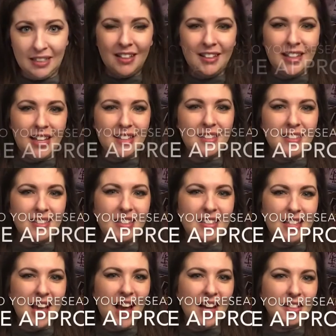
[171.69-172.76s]
That's
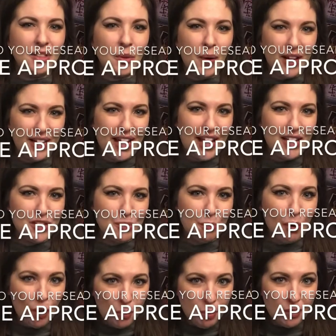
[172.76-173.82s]
not quite age
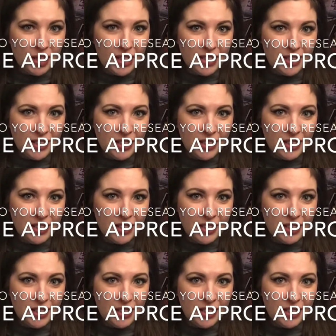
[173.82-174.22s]
appropriate.